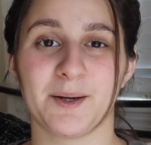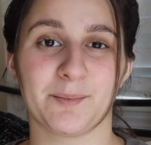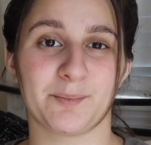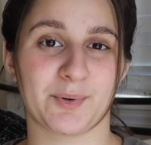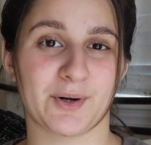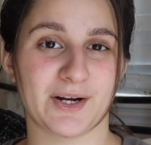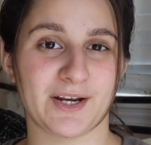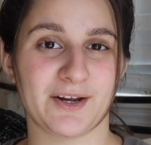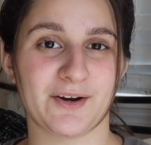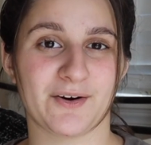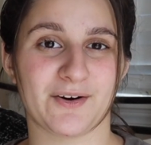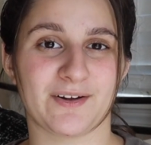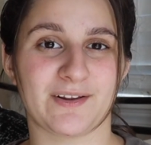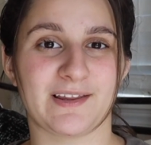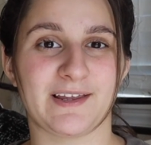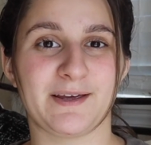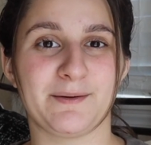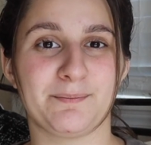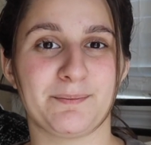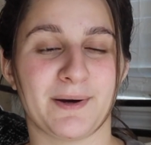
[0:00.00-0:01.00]
pretty
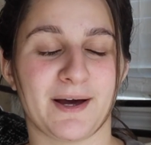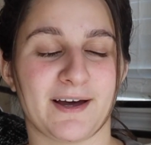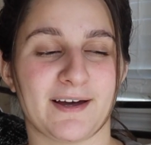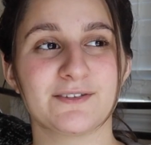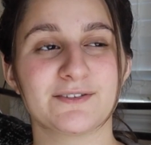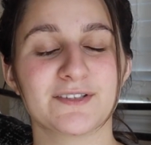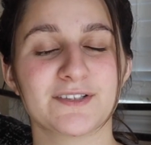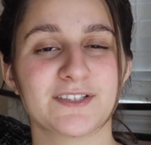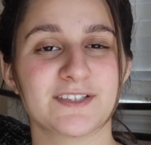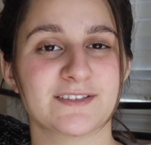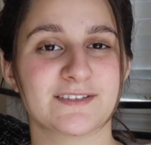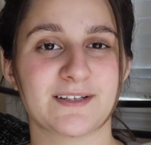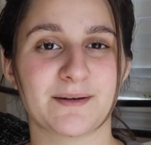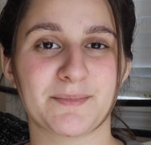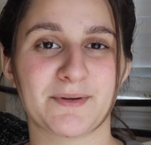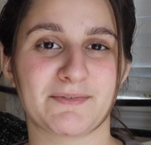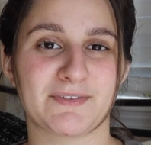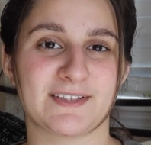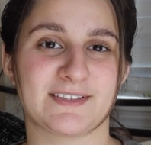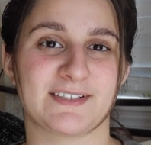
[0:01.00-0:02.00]
early, but those are just
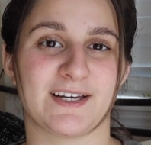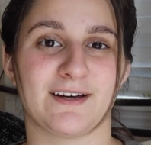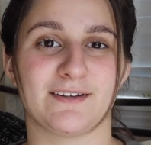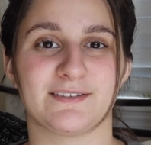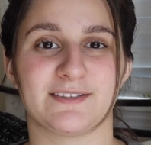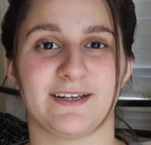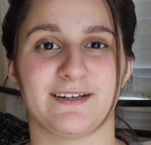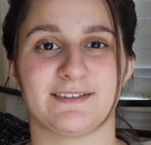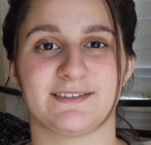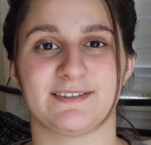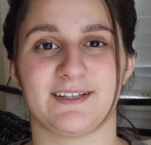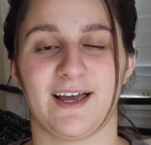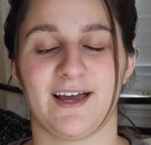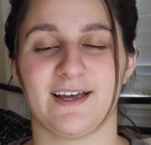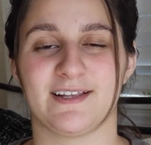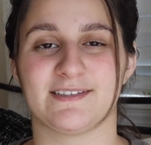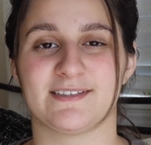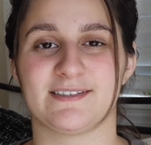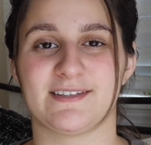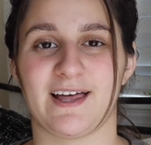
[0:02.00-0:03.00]
some of the telltale
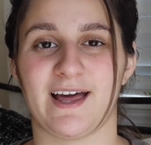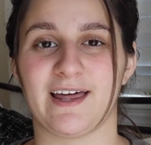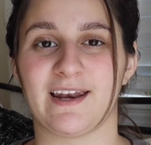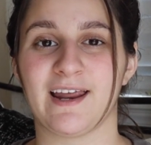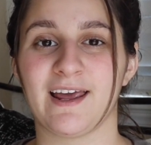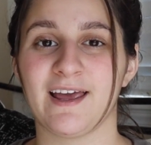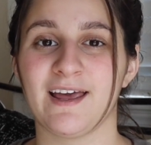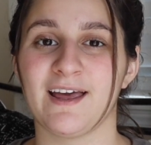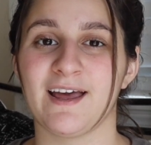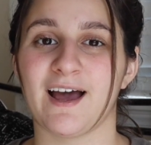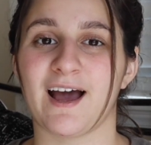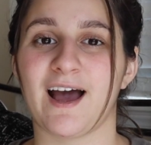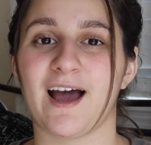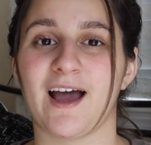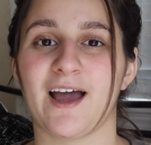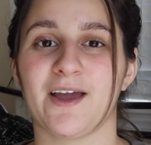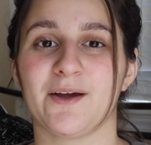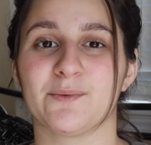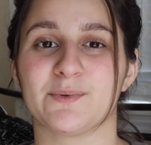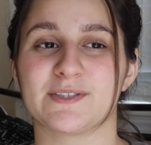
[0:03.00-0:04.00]
signs that
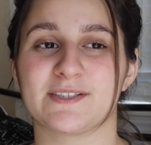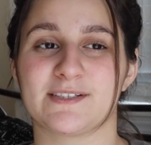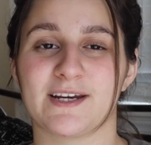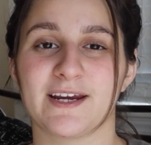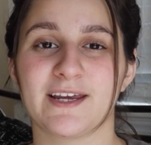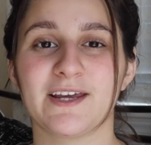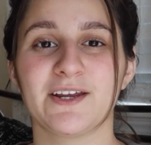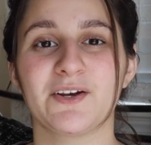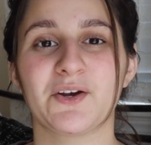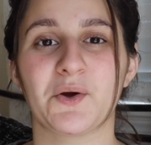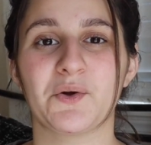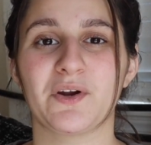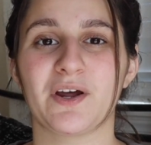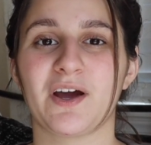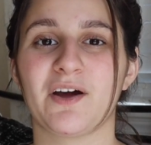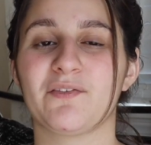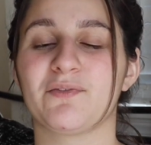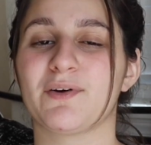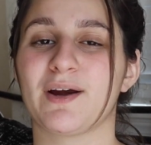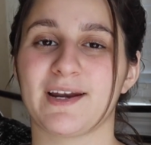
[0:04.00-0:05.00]
I was taking note
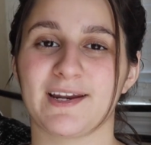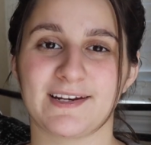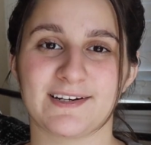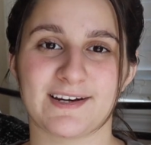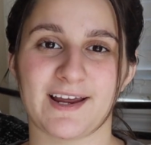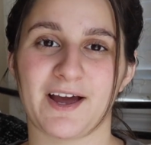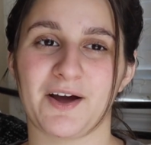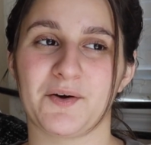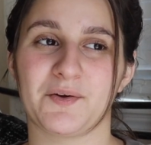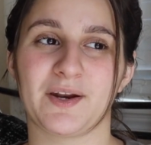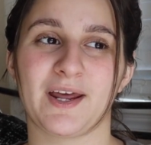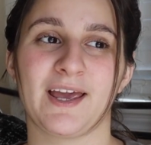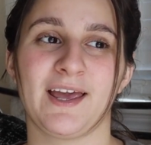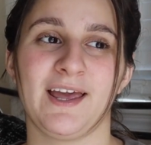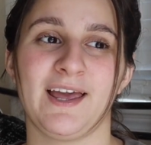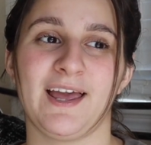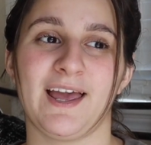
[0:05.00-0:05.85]
of, writing down,